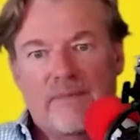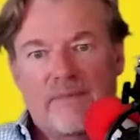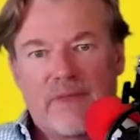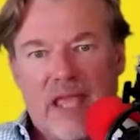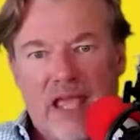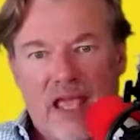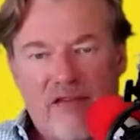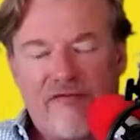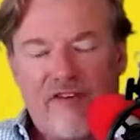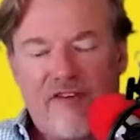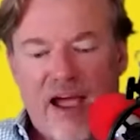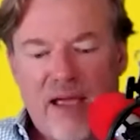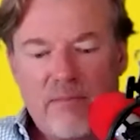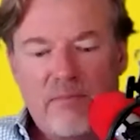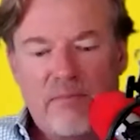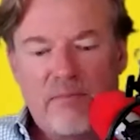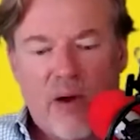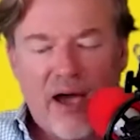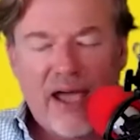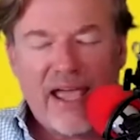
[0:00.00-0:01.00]
If I
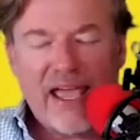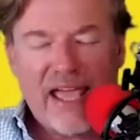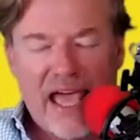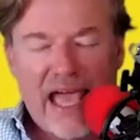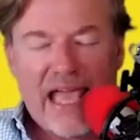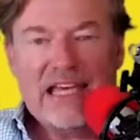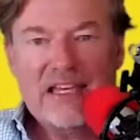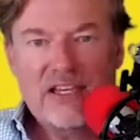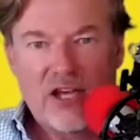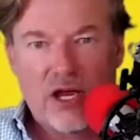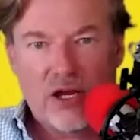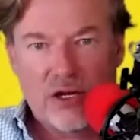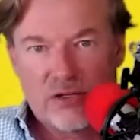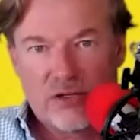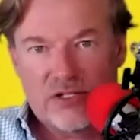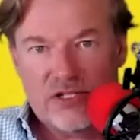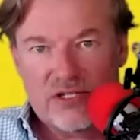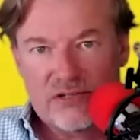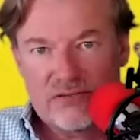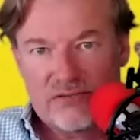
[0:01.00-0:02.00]
buy a
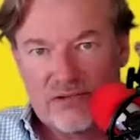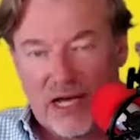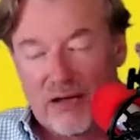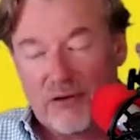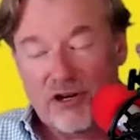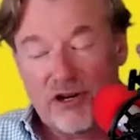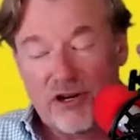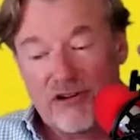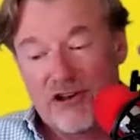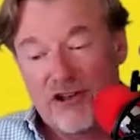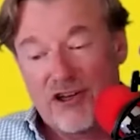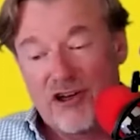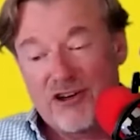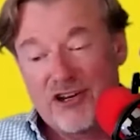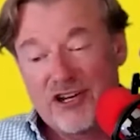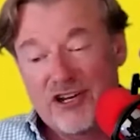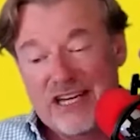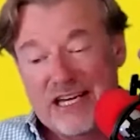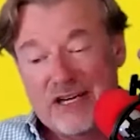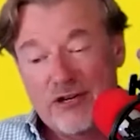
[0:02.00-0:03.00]
note, I'm going to learn
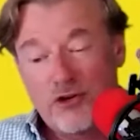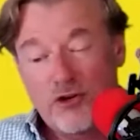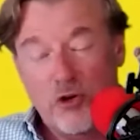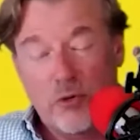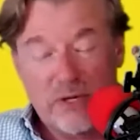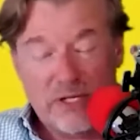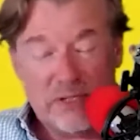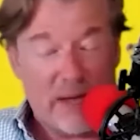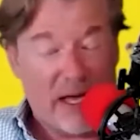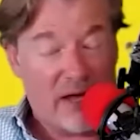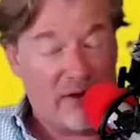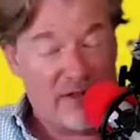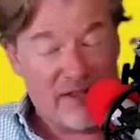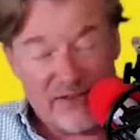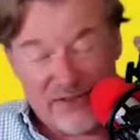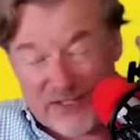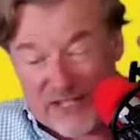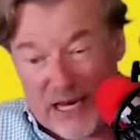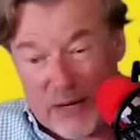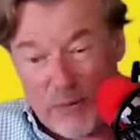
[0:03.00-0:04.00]
an enormous amount in
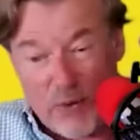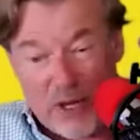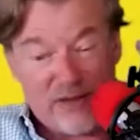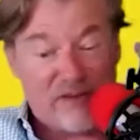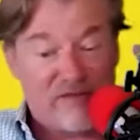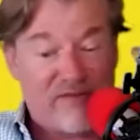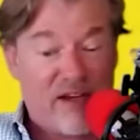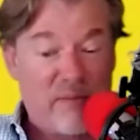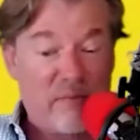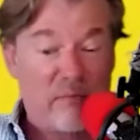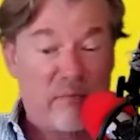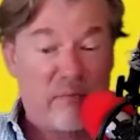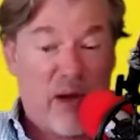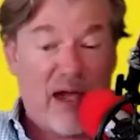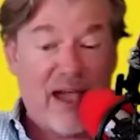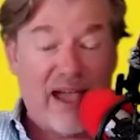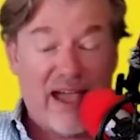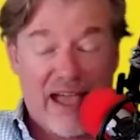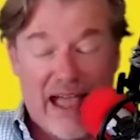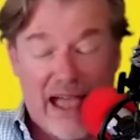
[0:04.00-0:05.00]
the same way that if I
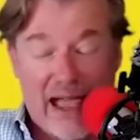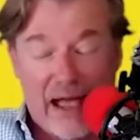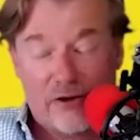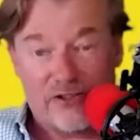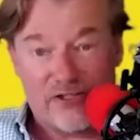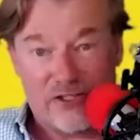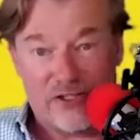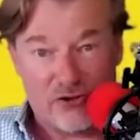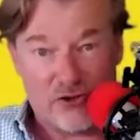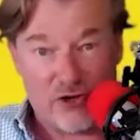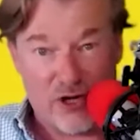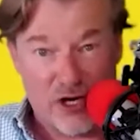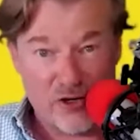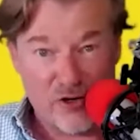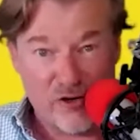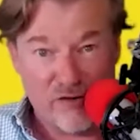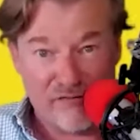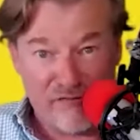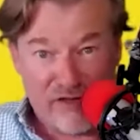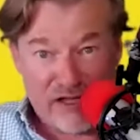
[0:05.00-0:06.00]
buy a house and try and
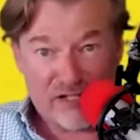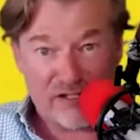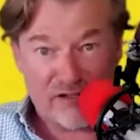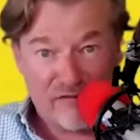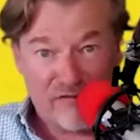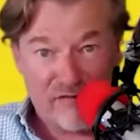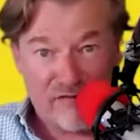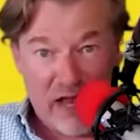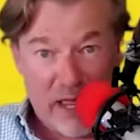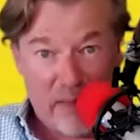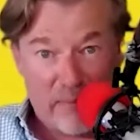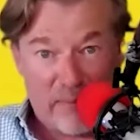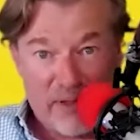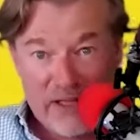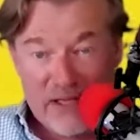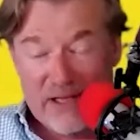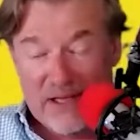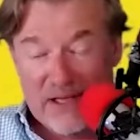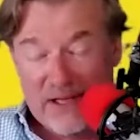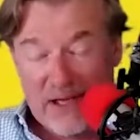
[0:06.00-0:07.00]
do a fix and flip,
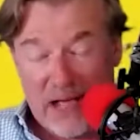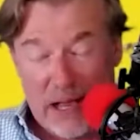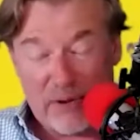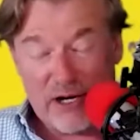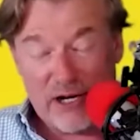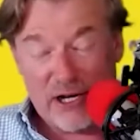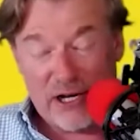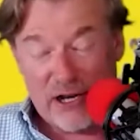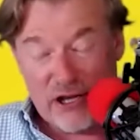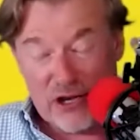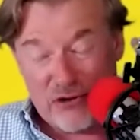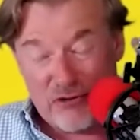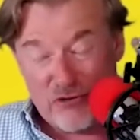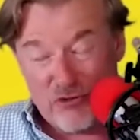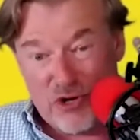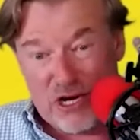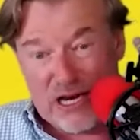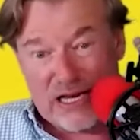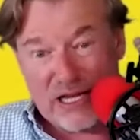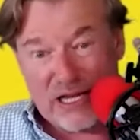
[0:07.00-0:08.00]
I'm going to learn
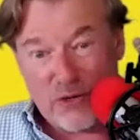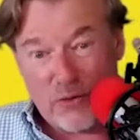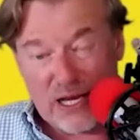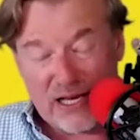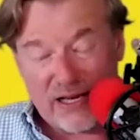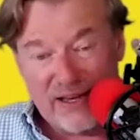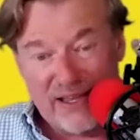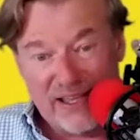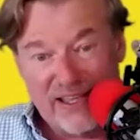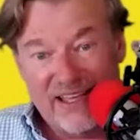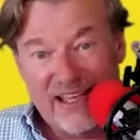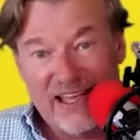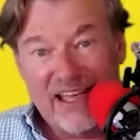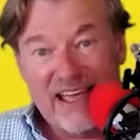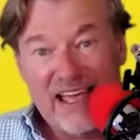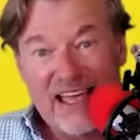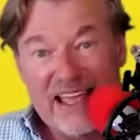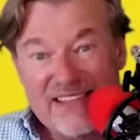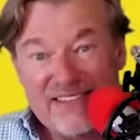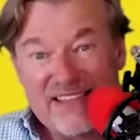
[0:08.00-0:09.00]
really quickly.
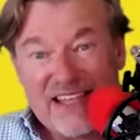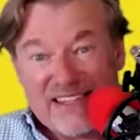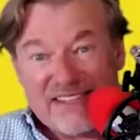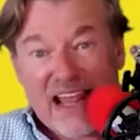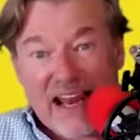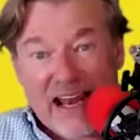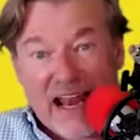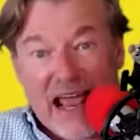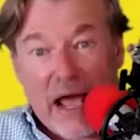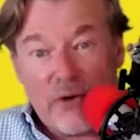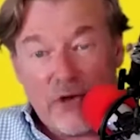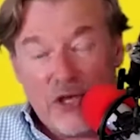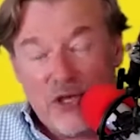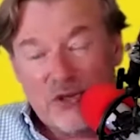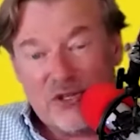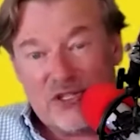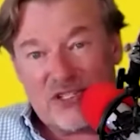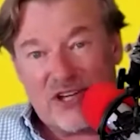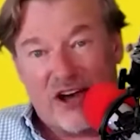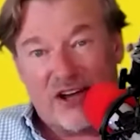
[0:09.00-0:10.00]
Is that how
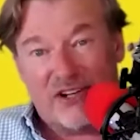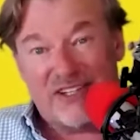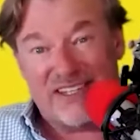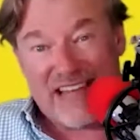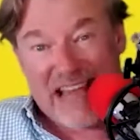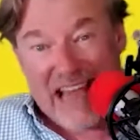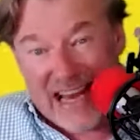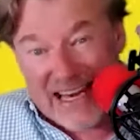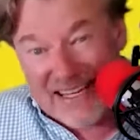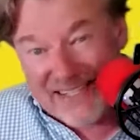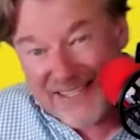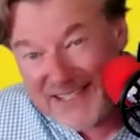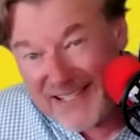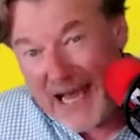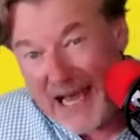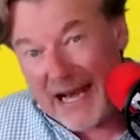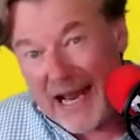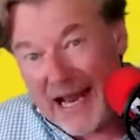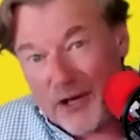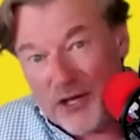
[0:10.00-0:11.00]
you started? And is
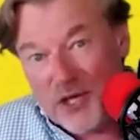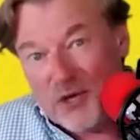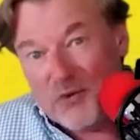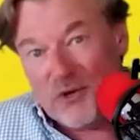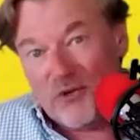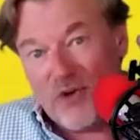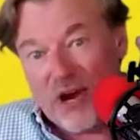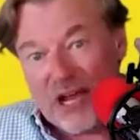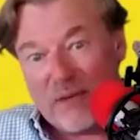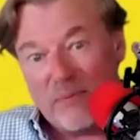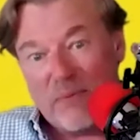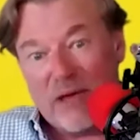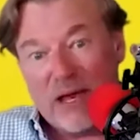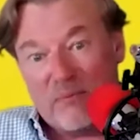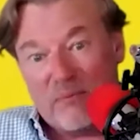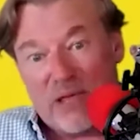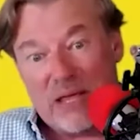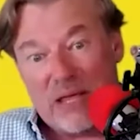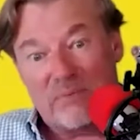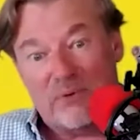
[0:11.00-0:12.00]
that how you would
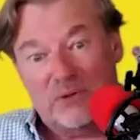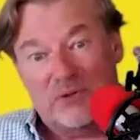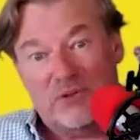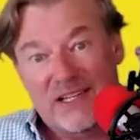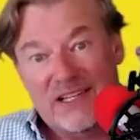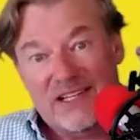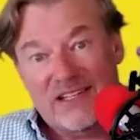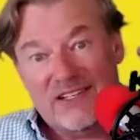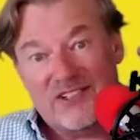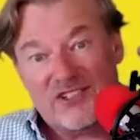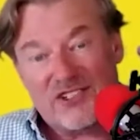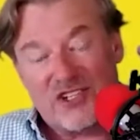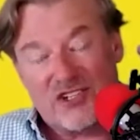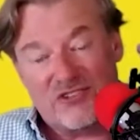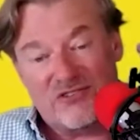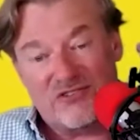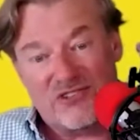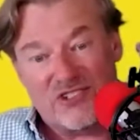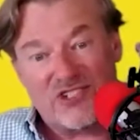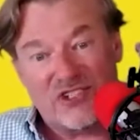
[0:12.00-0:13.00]
recommend people
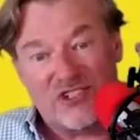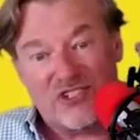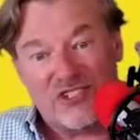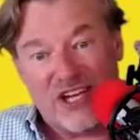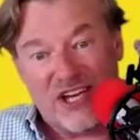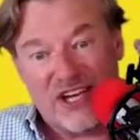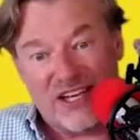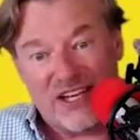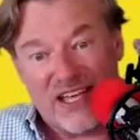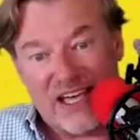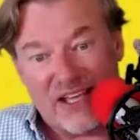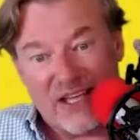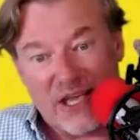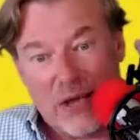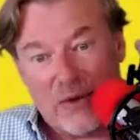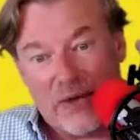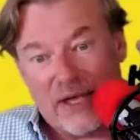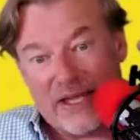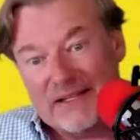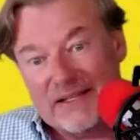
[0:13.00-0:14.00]
should get
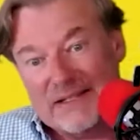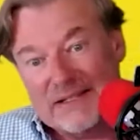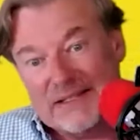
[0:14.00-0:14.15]
going?